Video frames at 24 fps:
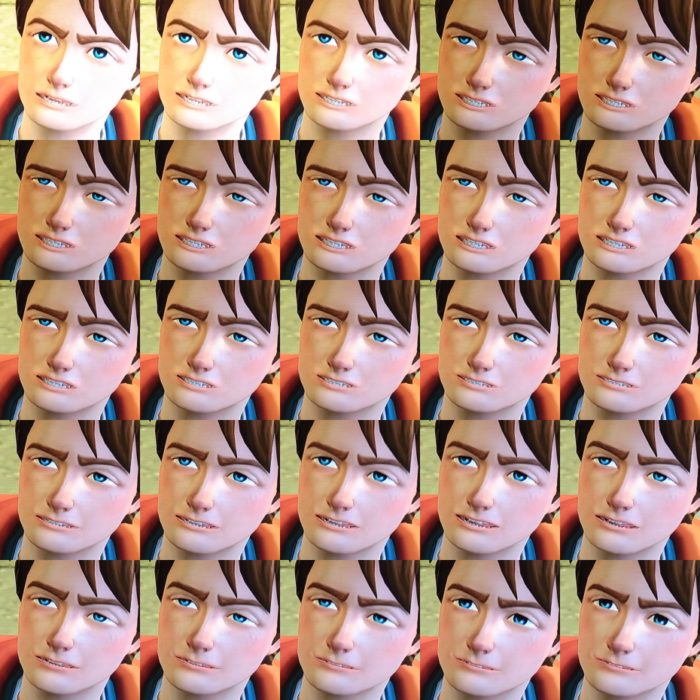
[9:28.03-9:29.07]
E.
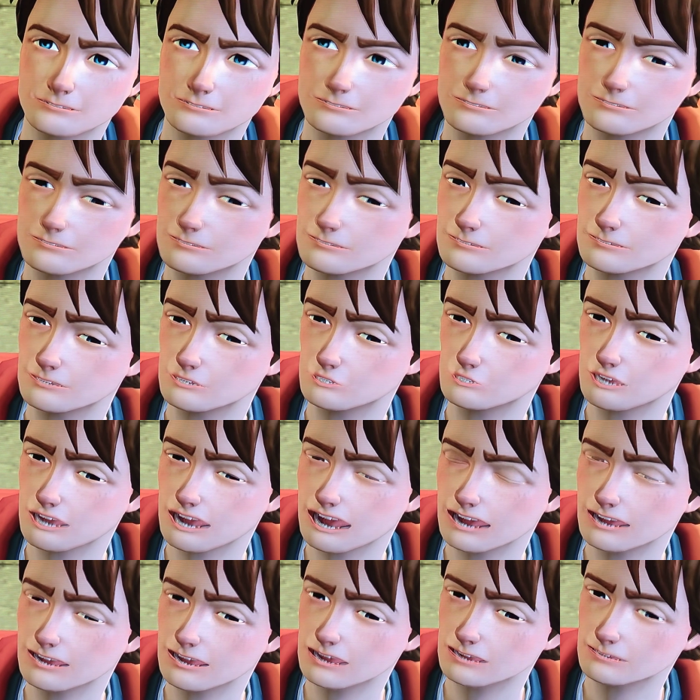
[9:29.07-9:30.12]
Strickland? You
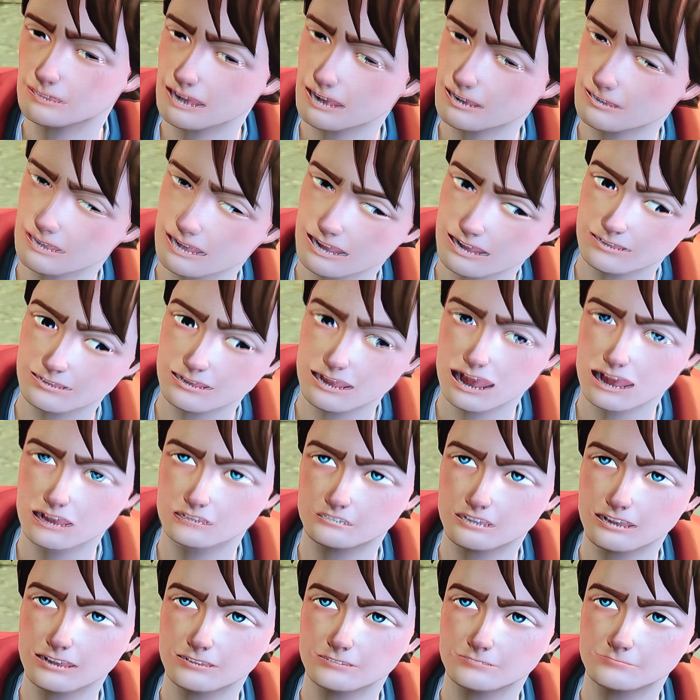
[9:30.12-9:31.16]
aren't related to uh,
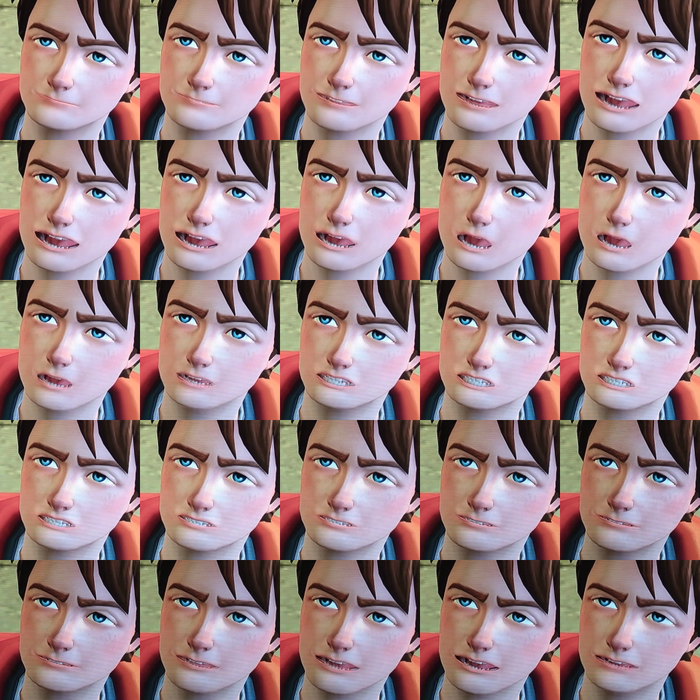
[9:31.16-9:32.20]
Vice Principal
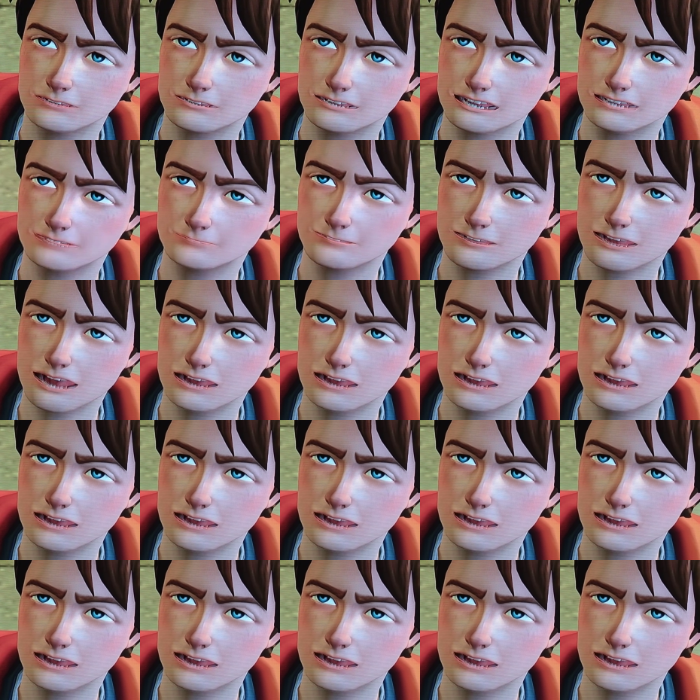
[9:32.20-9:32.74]
Strickland, are you,